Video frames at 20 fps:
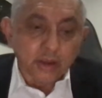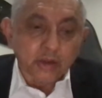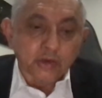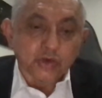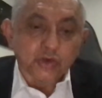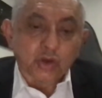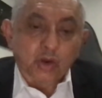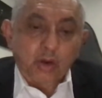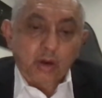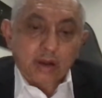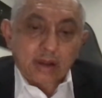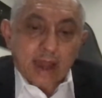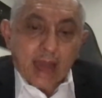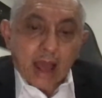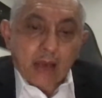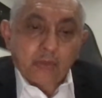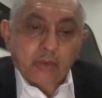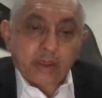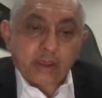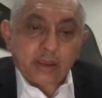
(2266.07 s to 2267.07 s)
you're
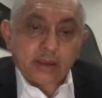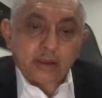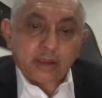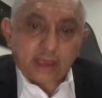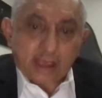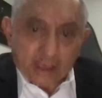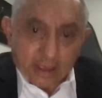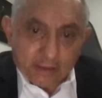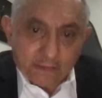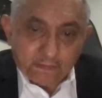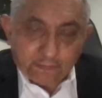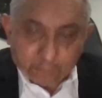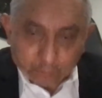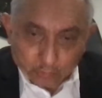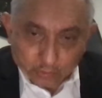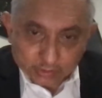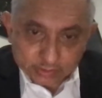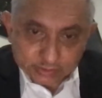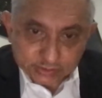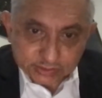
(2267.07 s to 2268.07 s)
allowing
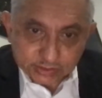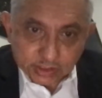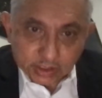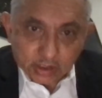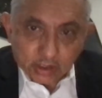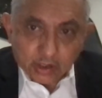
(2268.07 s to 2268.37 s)
influence